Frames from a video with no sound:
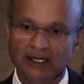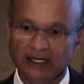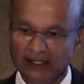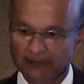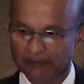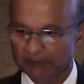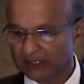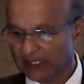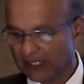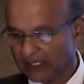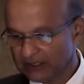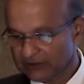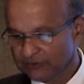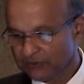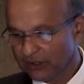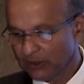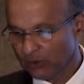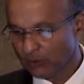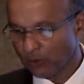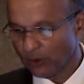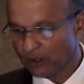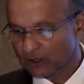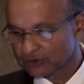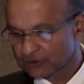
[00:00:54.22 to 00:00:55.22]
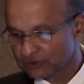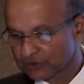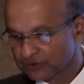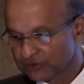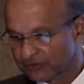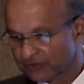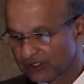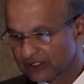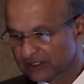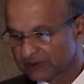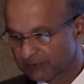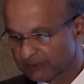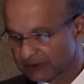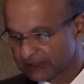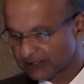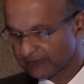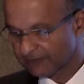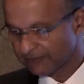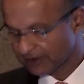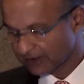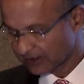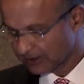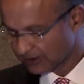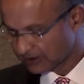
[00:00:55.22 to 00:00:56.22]
But I'll really walk through three
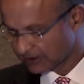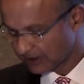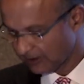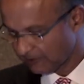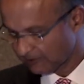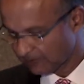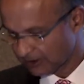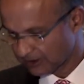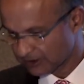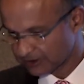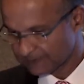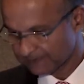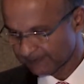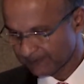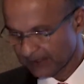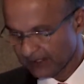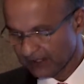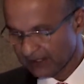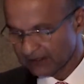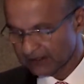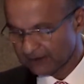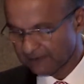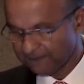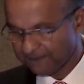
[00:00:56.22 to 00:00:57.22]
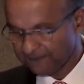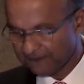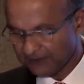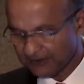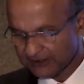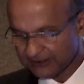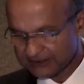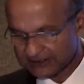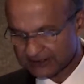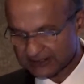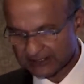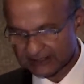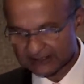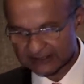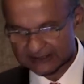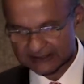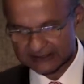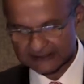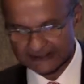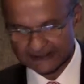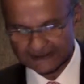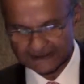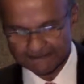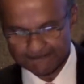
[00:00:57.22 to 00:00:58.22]
specific examples. The first
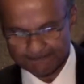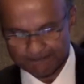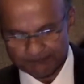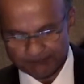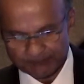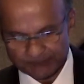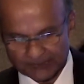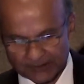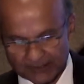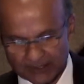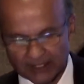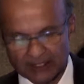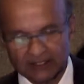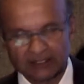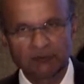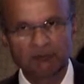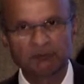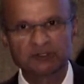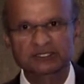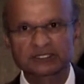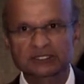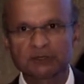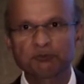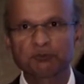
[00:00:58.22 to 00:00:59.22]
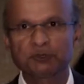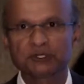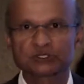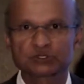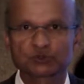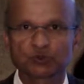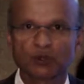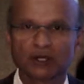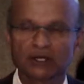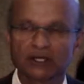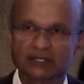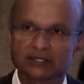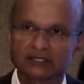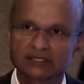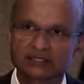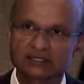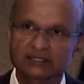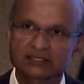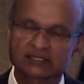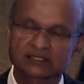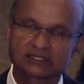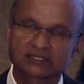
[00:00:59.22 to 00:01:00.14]
is the simplest one, and this is the